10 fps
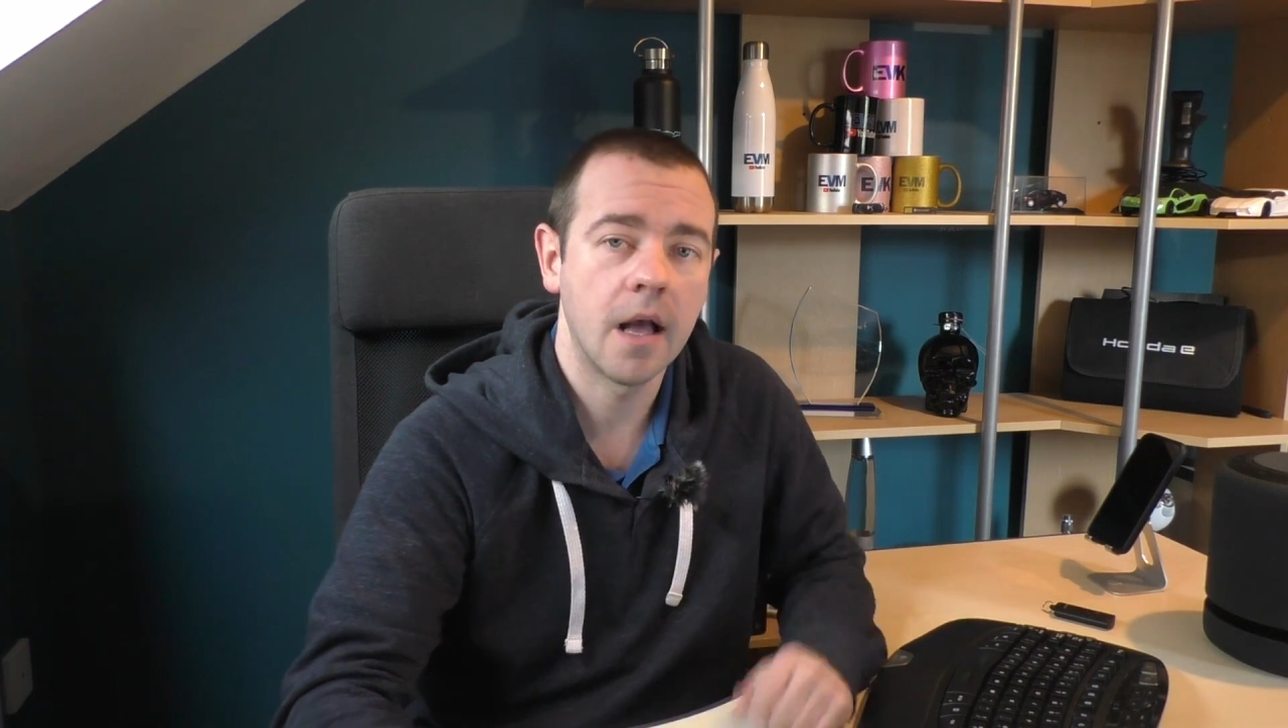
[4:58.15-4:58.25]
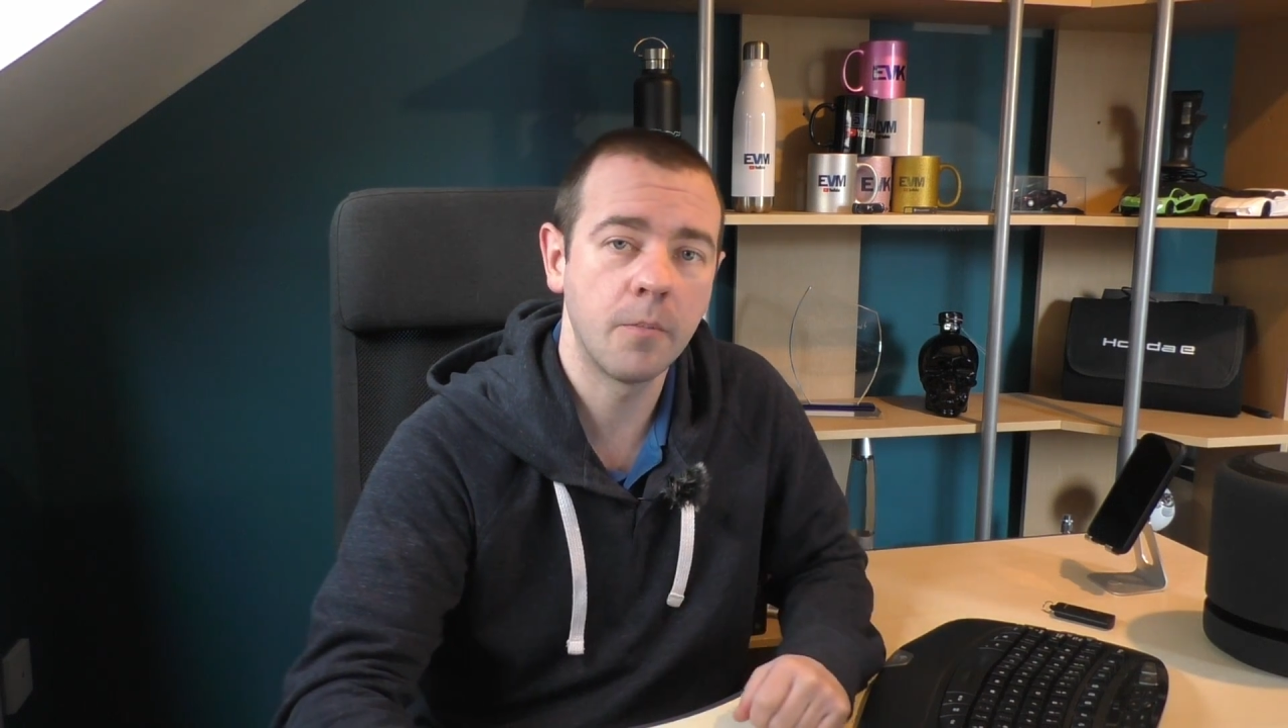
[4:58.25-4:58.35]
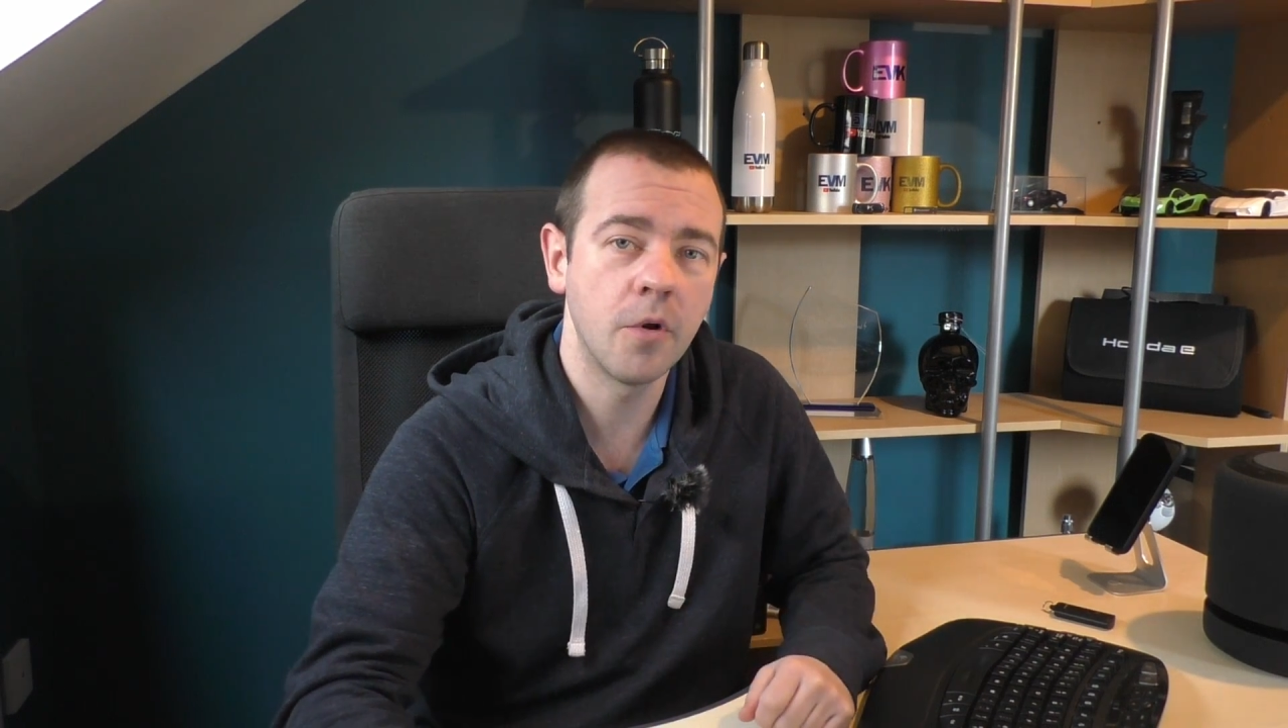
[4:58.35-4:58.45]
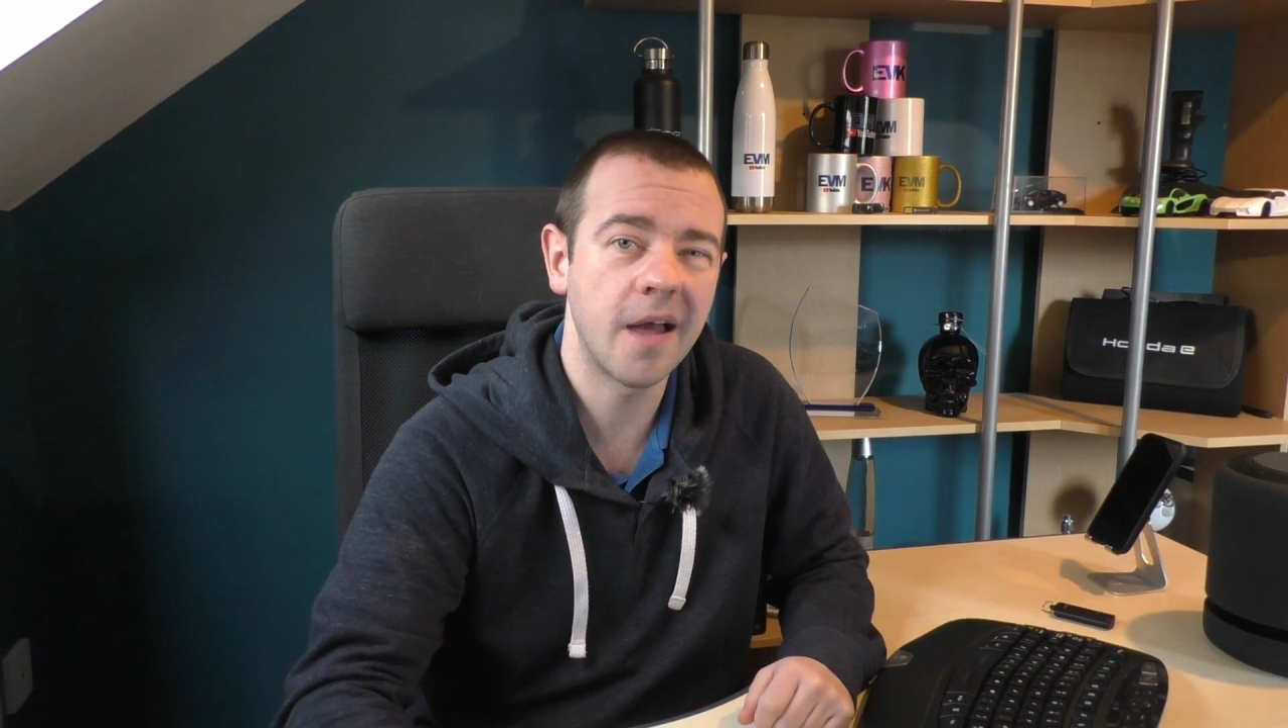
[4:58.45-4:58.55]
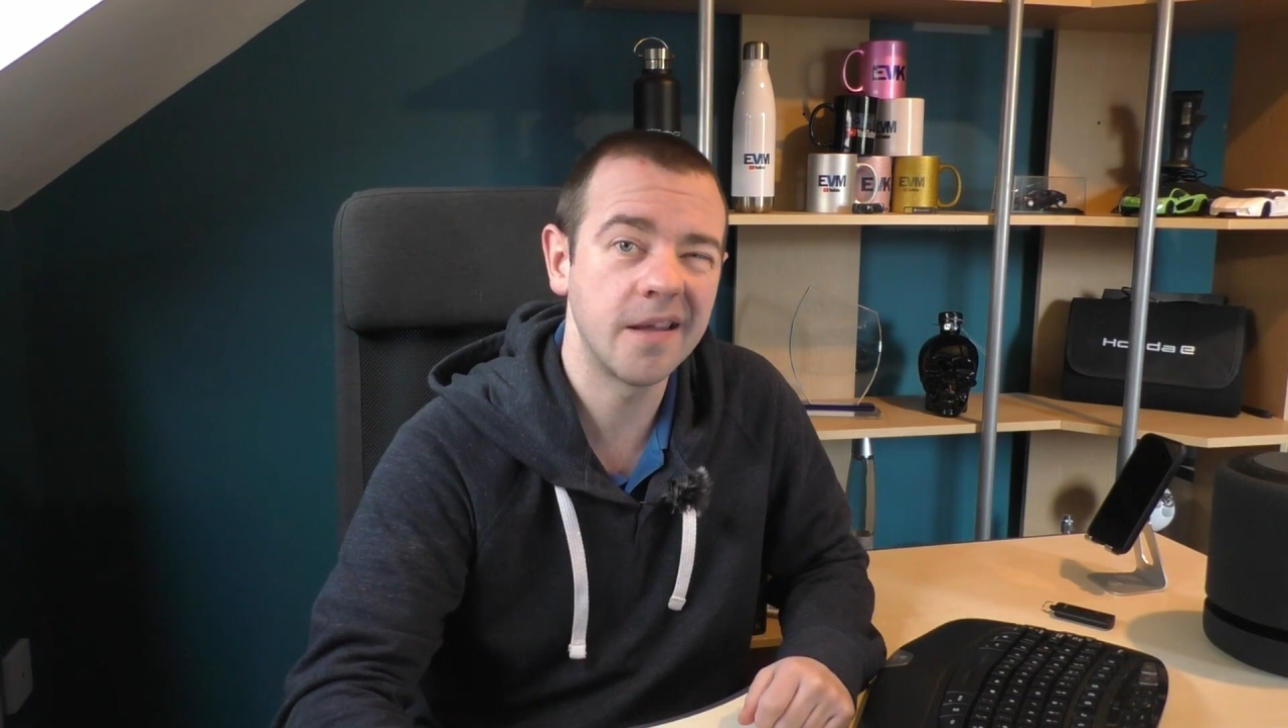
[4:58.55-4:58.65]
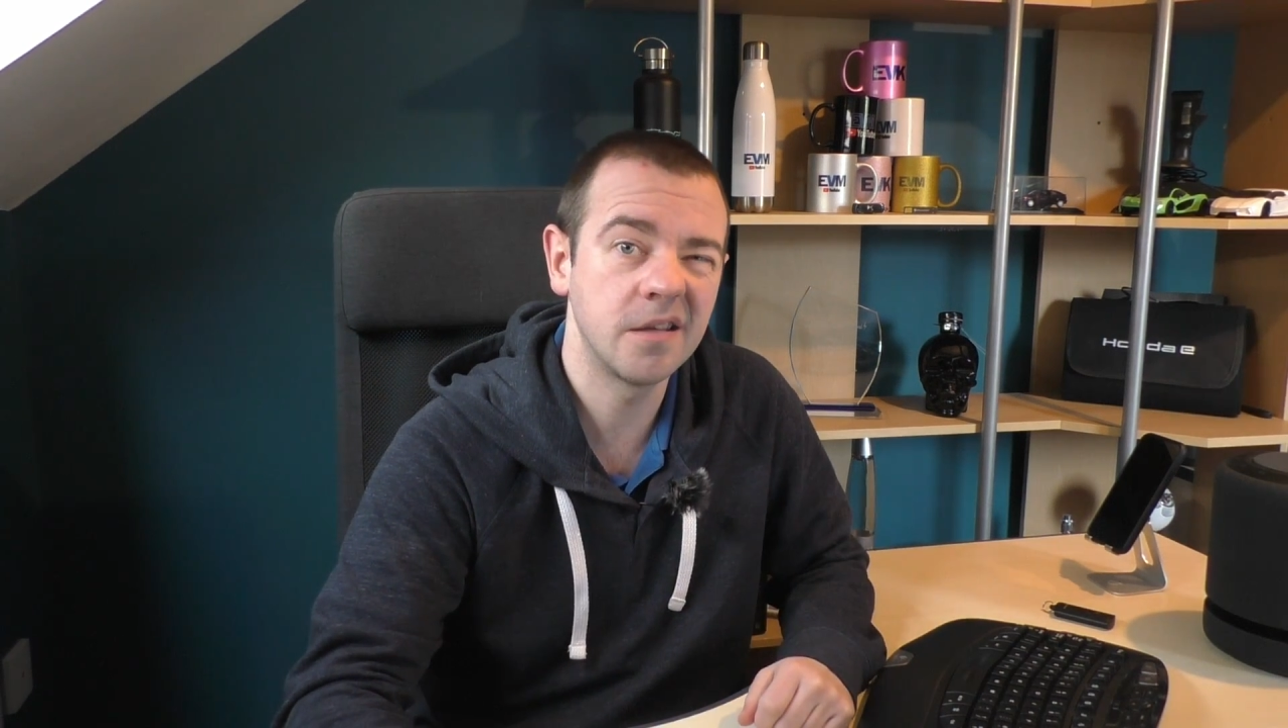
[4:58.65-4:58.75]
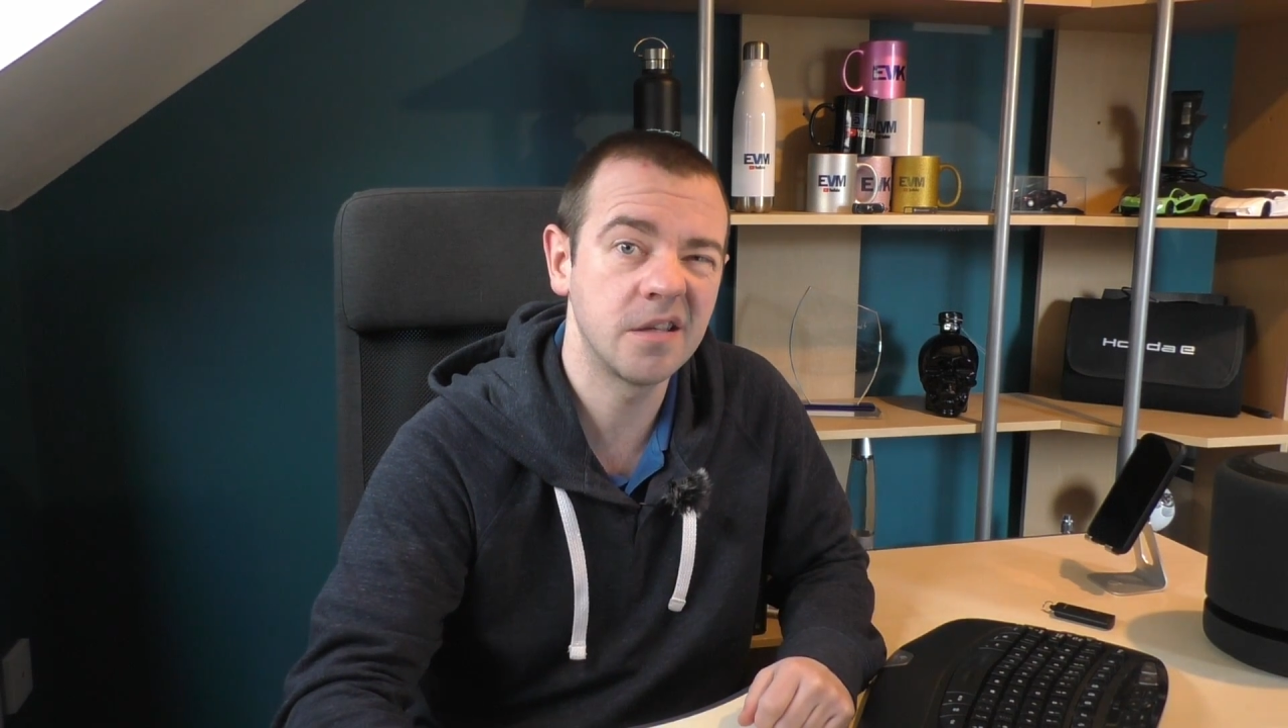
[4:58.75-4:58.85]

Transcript: I'll put that in the